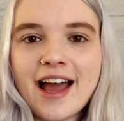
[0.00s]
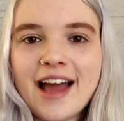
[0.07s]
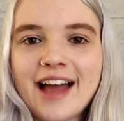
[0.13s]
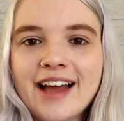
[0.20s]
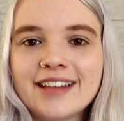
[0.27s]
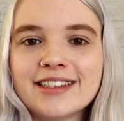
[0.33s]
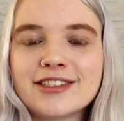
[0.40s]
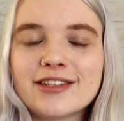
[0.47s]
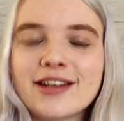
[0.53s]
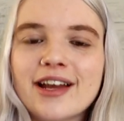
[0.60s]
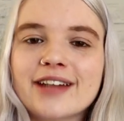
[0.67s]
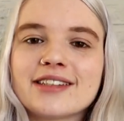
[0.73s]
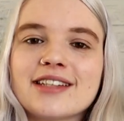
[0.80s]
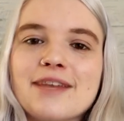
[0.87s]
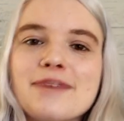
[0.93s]
And if you
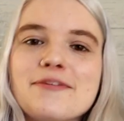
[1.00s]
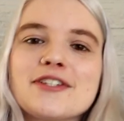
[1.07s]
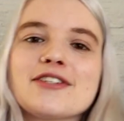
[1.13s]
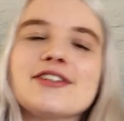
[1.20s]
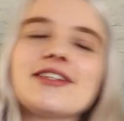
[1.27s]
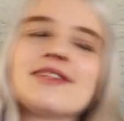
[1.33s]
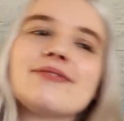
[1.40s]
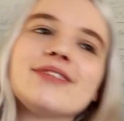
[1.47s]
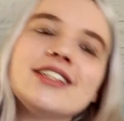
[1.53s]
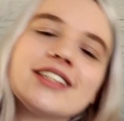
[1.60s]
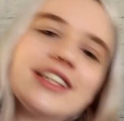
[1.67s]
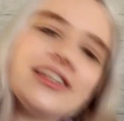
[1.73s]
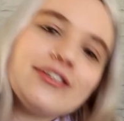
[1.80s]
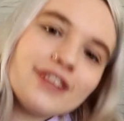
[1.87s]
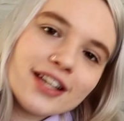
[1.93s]
like this episode, then
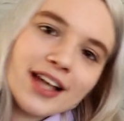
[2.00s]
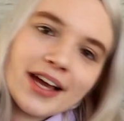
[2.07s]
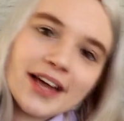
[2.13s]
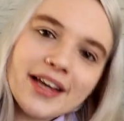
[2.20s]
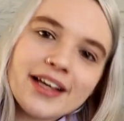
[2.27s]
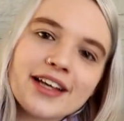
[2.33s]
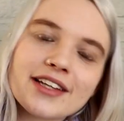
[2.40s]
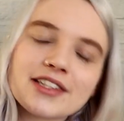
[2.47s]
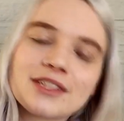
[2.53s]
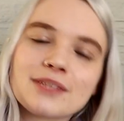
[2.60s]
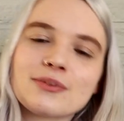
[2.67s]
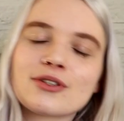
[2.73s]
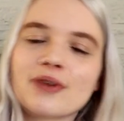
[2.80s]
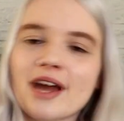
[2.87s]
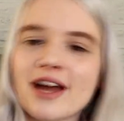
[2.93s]
please leave a like,
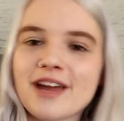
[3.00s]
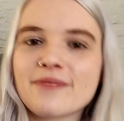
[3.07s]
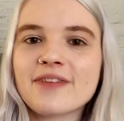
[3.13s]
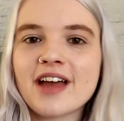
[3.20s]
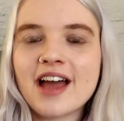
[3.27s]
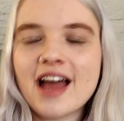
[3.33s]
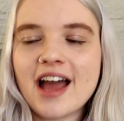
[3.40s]
subscribe,